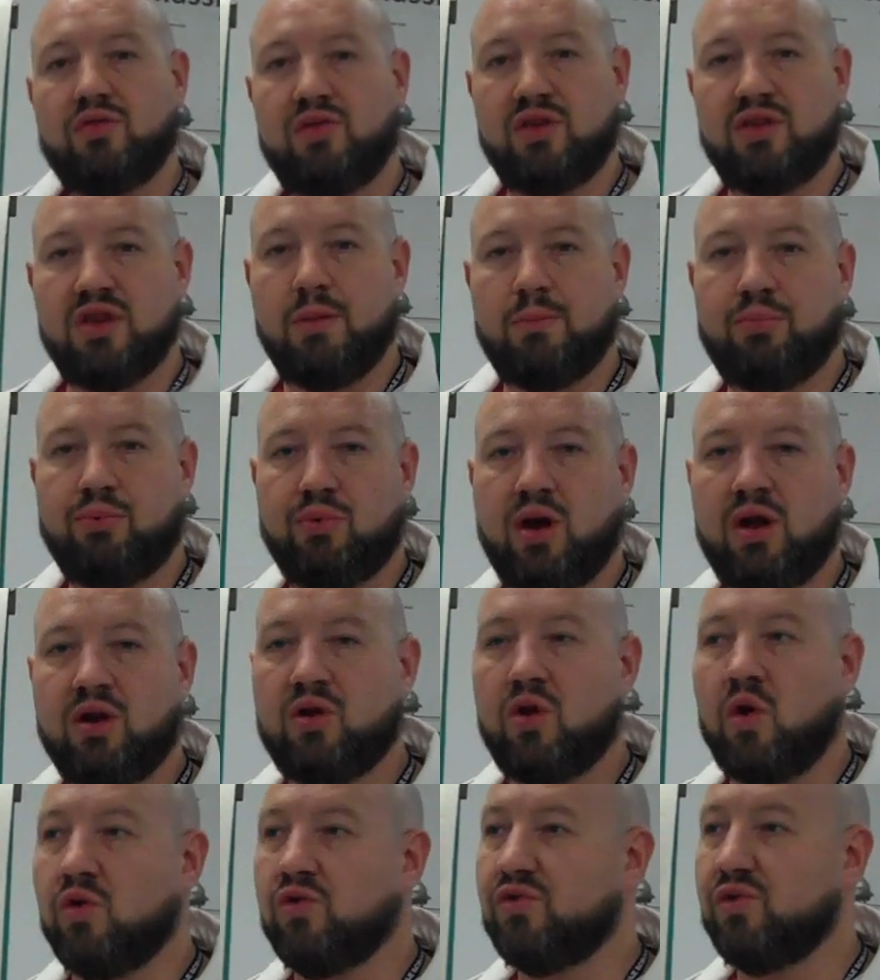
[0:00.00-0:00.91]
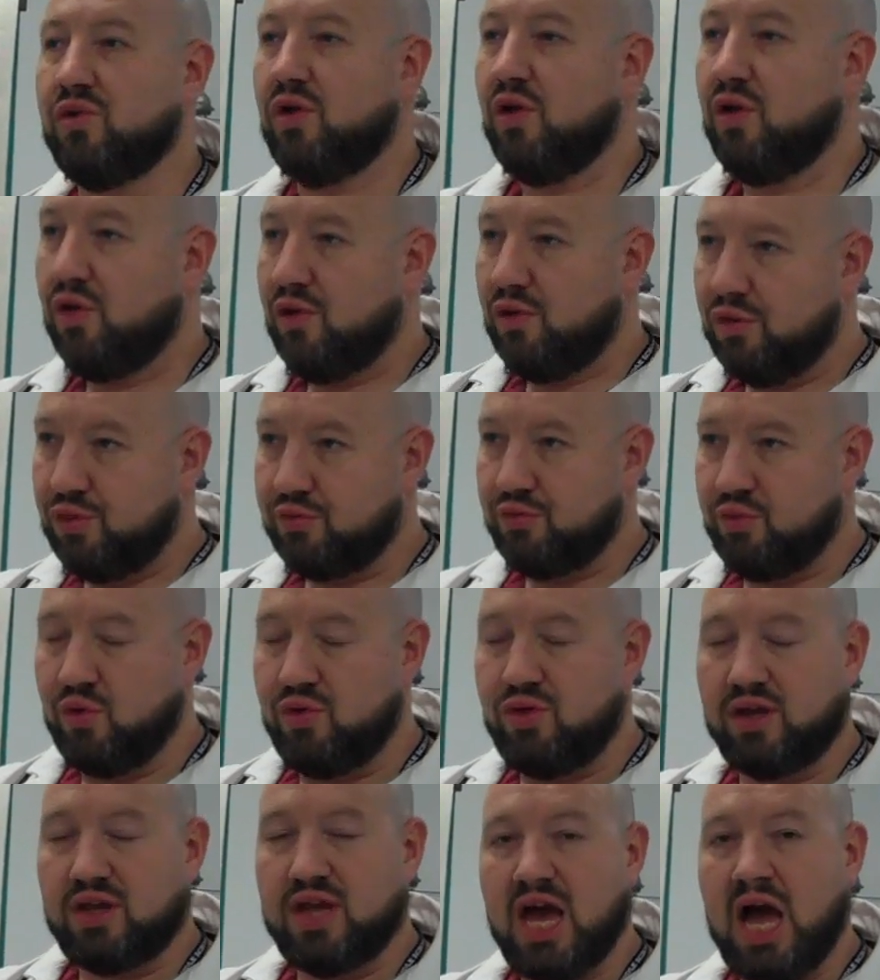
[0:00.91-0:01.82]
Then that blood goes
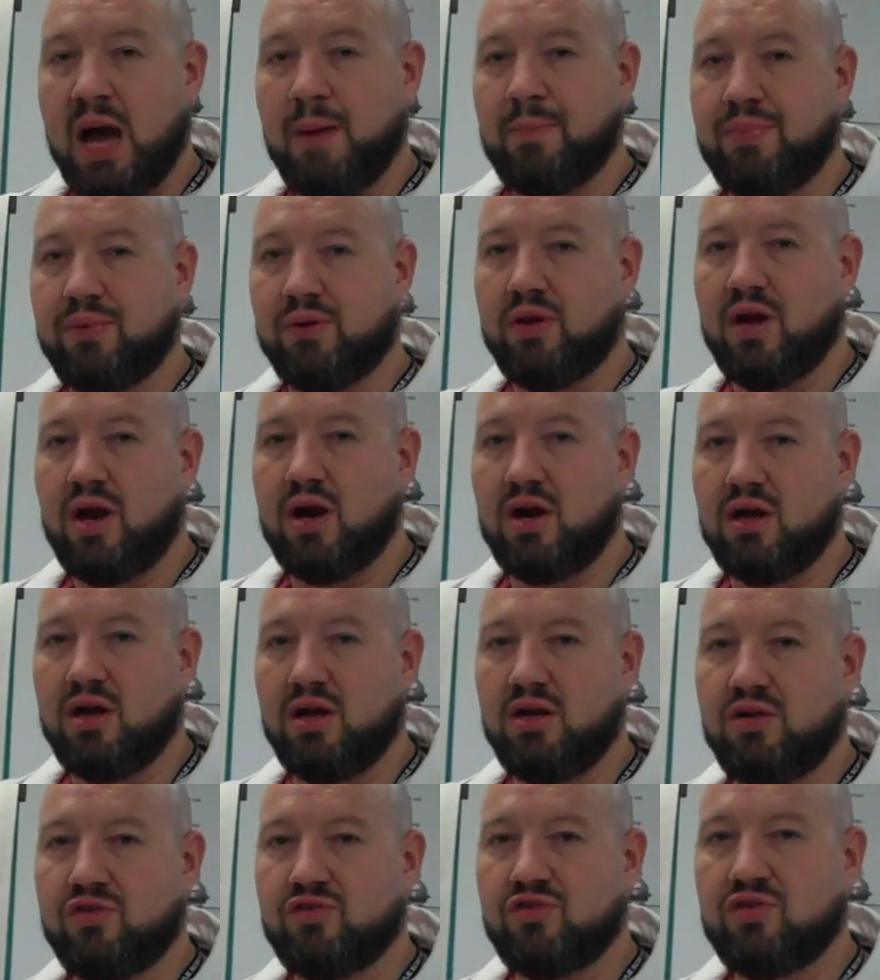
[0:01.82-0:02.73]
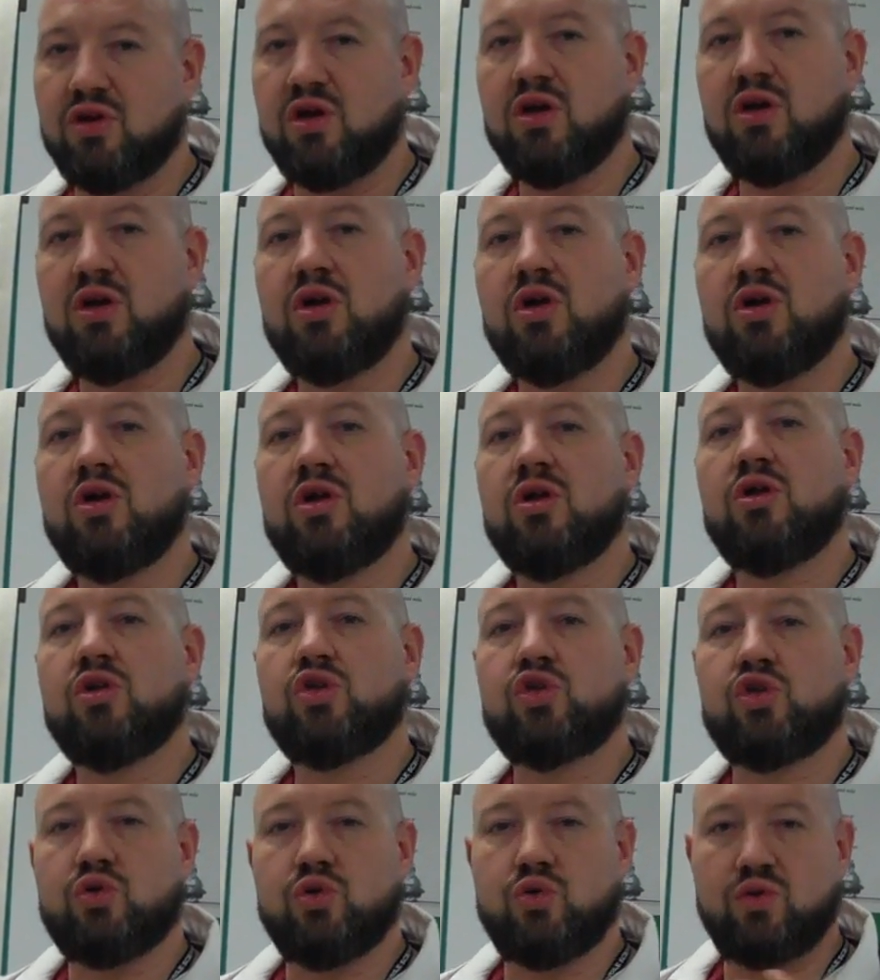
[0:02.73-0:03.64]
through the capillaries
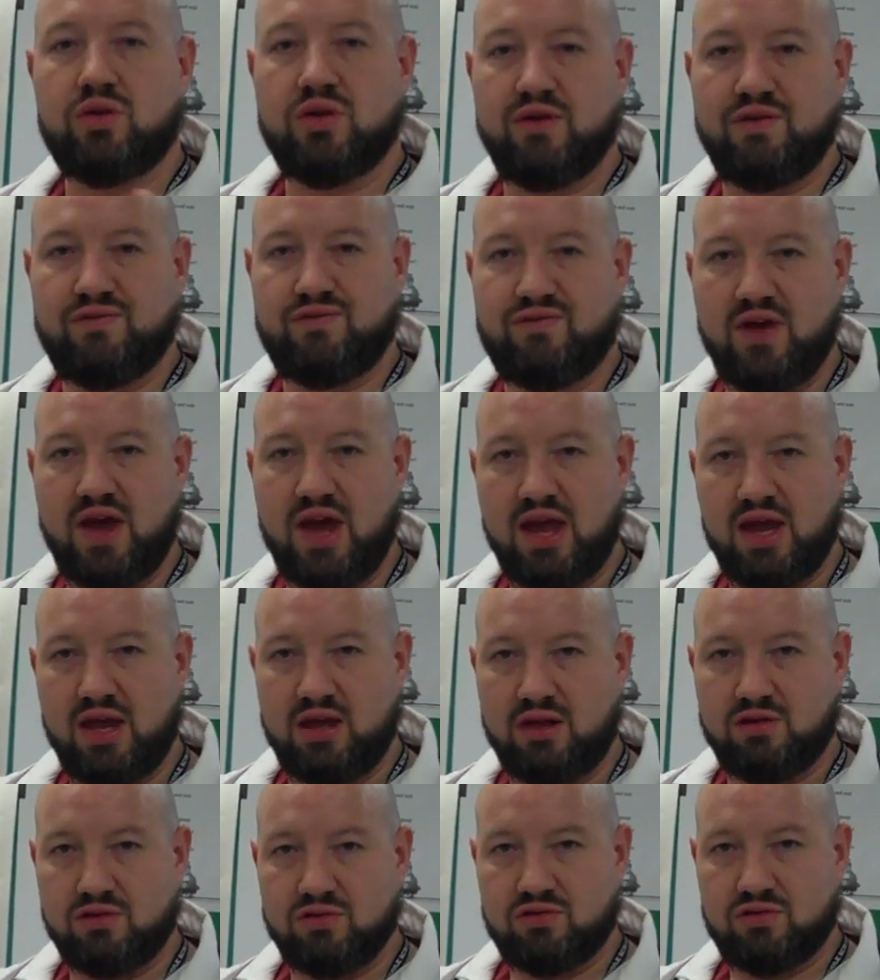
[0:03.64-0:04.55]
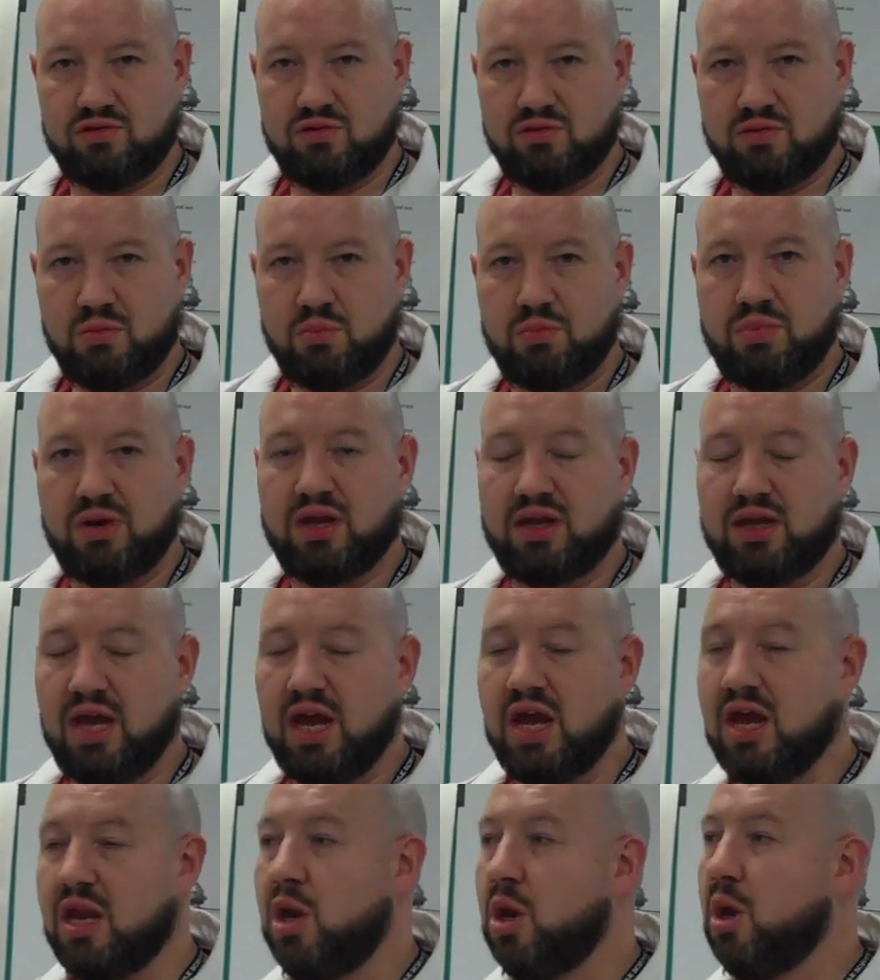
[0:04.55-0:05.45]
to the veins. But
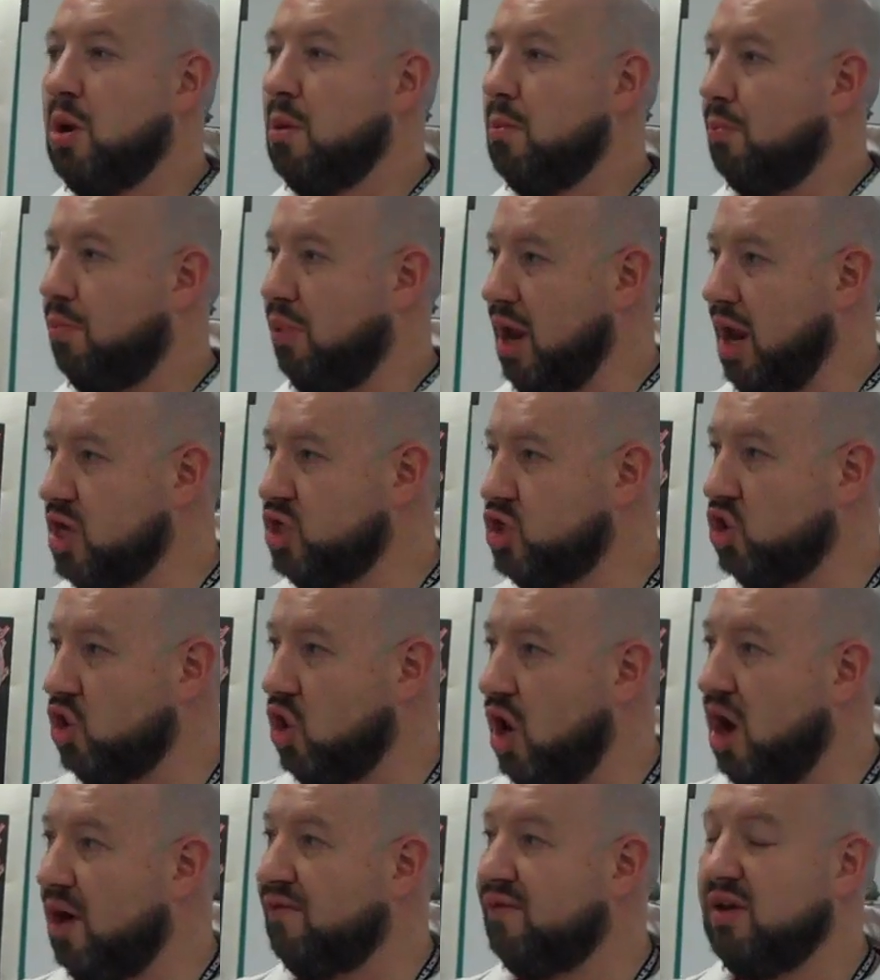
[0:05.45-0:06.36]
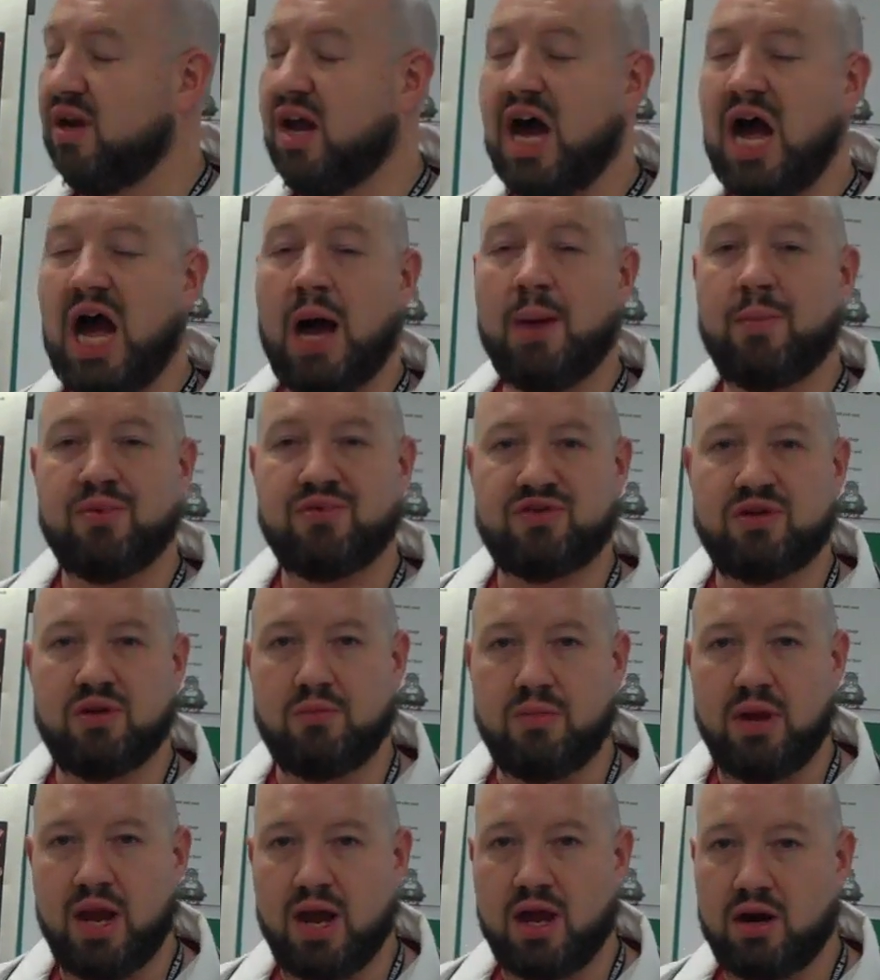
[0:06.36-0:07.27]
again, branching off in an
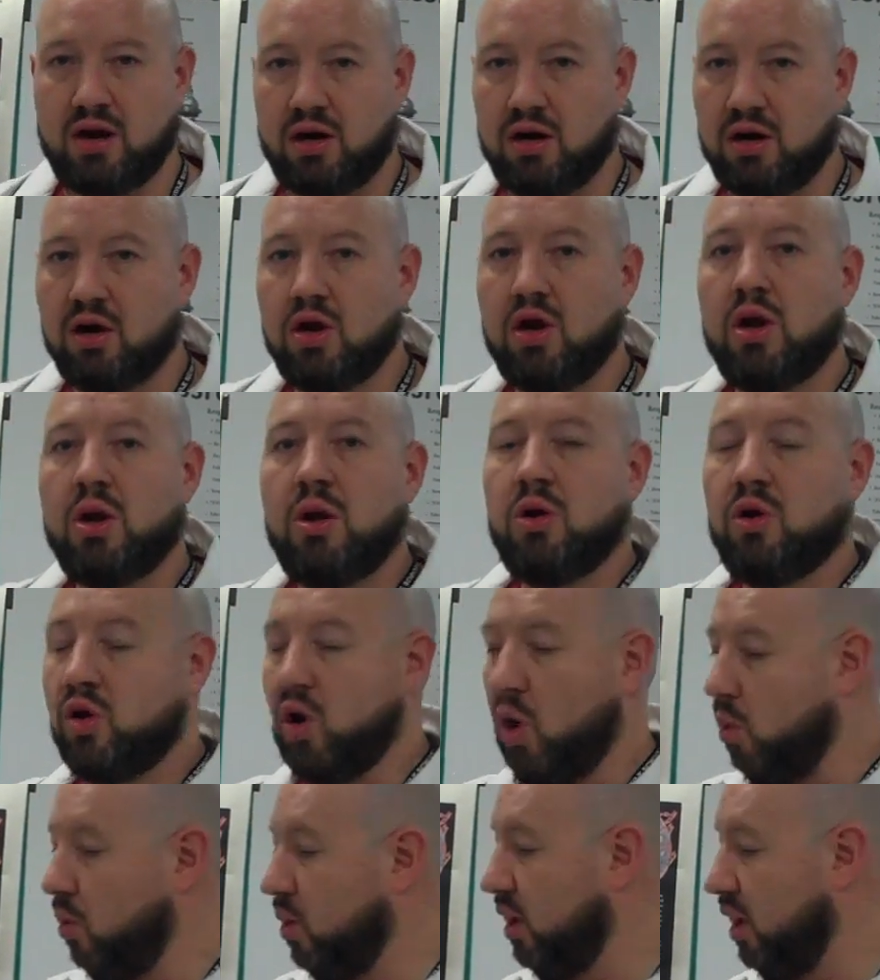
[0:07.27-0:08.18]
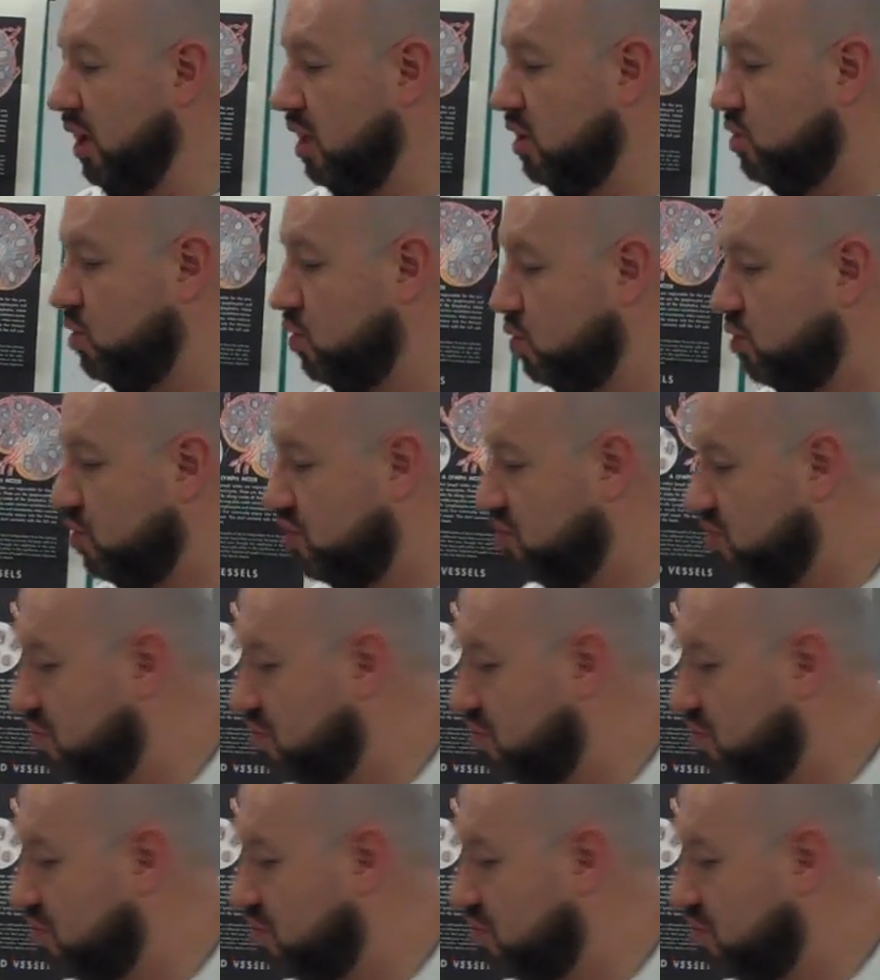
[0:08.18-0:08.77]
opposite manner, going into